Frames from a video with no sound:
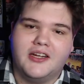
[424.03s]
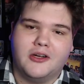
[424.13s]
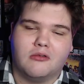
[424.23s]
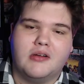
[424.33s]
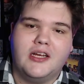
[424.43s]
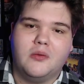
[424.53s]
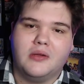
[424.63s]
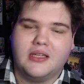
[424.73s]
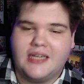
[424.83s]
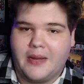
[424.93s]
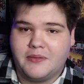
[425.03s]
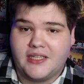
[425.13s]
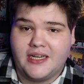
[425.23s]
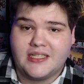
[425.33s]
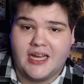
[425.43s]
Korea will adapt
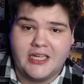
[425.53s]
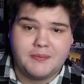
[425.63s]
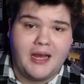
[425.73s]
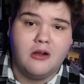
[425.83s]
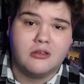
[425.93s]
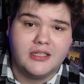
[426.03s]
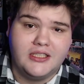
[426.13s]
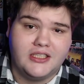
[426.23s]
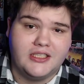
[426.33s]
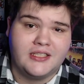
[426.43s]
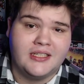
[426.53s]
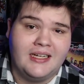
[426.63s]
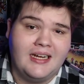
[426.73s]
Sentai as Power Rangers